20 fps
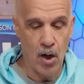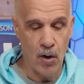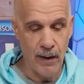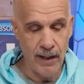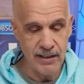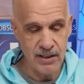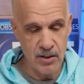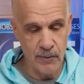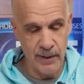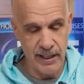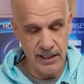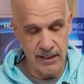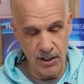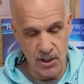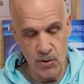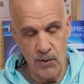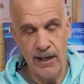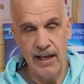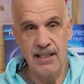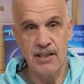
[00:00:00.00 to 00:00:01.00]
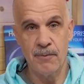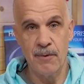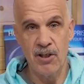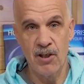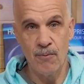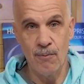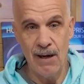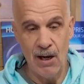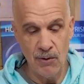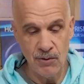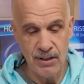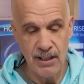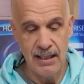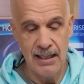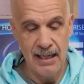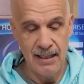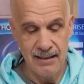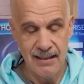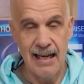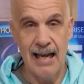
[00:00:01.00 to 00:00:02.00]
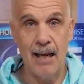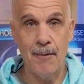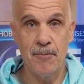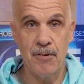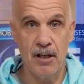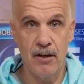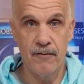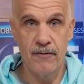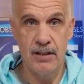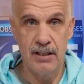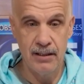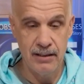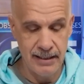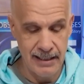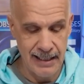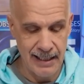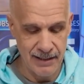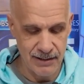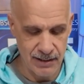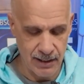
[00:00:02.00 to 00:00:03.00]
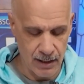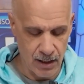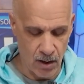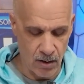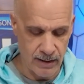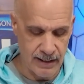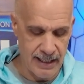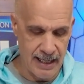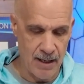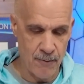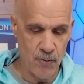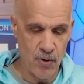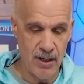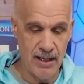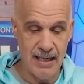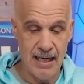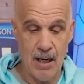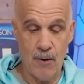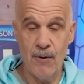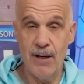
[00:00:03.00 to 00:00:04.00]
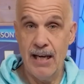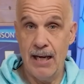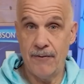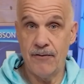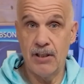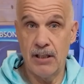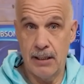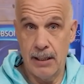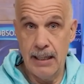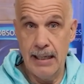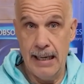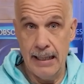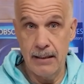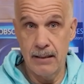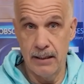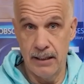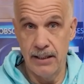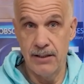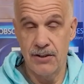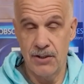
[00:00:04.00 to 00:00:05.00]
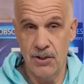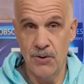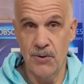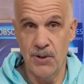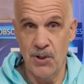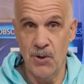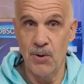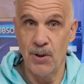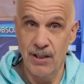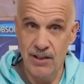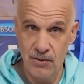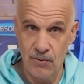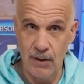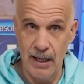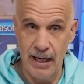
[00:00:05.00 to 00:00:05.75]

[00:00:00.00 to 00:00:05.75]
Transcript: All right, so we get the transmitter mounted on top of the DSLR camera, and now we have to connect these two units,